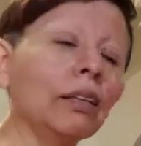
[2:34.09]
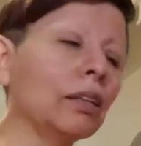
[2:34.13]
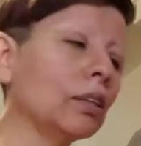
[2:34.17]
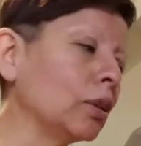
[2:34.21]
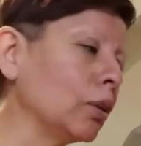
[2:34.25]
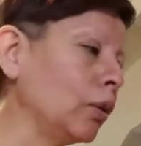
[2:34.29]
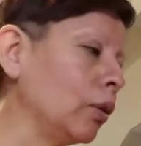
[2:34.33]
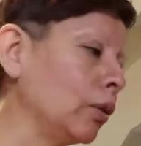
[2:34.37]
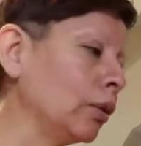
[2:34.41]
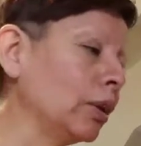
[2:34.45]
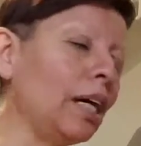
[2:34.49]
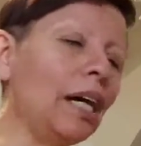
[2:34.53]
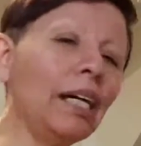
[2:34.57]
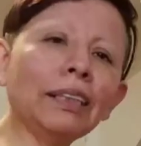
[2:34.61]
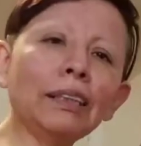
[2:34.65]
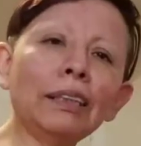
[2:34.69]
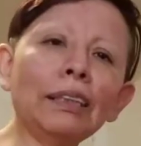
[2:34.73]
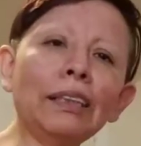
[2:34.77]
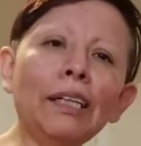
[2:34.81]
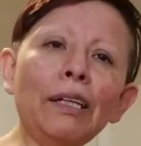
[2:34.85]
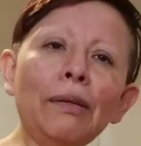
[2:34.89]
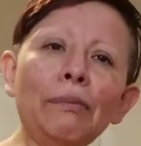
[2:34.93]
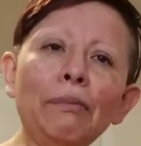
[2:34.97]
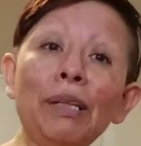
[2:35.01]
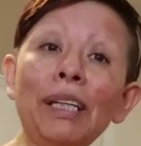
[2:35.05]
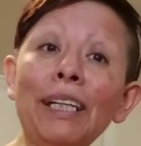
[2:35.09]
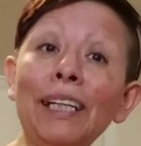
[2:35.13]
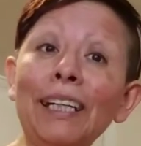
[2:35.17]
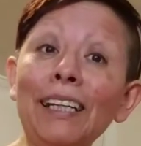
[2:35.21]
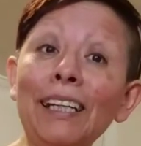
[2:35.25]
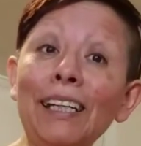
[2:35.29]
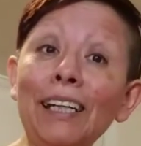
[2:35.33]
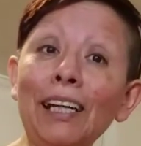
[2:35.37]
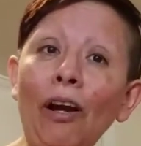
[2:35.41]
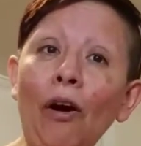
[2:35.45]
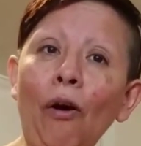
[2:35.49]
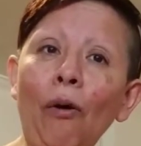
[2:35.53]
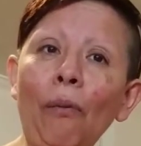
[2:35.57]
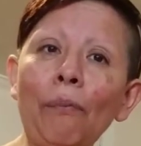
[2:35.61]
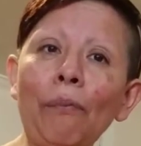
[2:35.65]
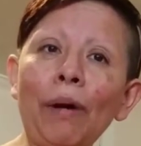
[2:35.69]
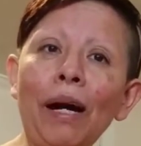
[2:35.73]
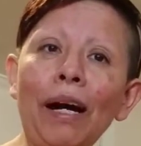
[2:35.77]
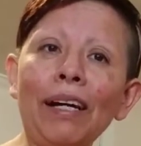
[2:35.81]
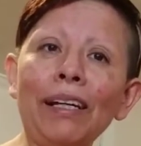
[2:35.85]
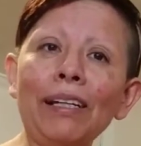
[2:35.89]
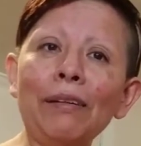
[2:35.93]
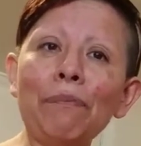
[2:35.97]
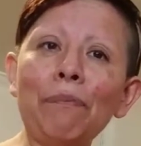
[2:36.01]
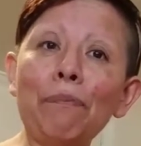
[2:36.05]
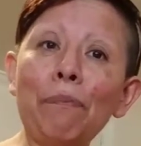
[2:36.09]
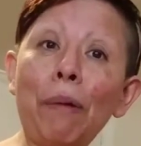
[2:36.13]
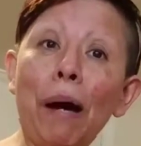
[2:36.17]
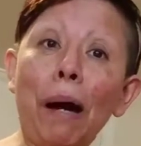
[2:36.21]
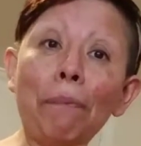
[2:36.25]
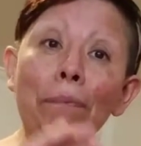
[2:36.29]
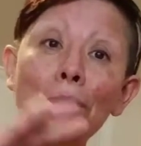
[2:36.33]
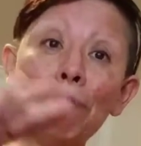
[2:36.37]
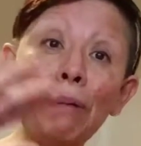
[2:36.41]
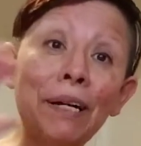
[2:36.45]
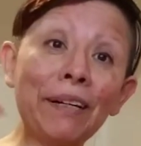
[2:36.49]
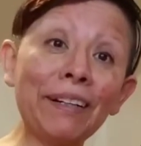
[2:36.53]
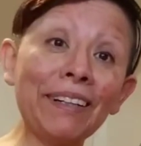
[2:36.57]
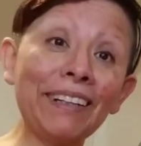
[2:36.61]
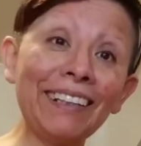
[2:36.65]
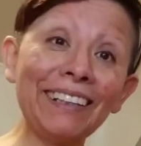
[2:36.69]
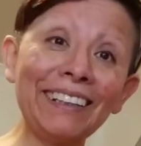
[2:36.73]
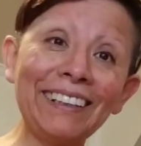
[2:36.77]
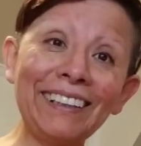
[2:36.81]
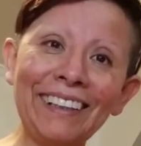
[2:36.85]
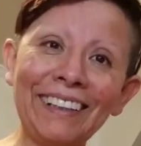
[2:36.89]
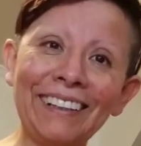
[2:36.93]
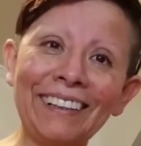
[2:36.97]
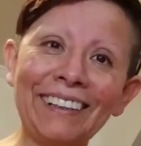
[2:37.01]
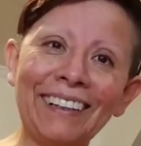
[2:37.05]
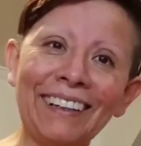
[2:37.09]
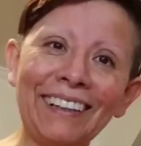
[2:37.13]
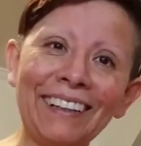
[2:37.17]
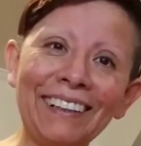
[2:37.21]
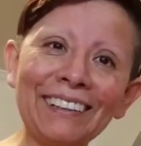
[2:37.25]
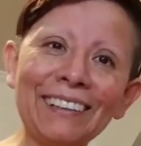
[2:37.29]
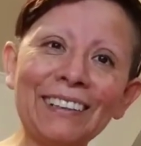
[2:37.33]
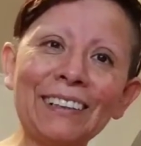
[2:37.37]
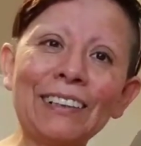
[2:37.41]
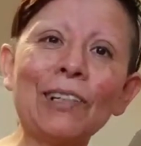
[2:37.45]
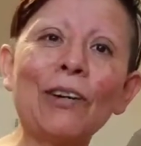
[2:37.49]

So that's the beginning of my papa rellena.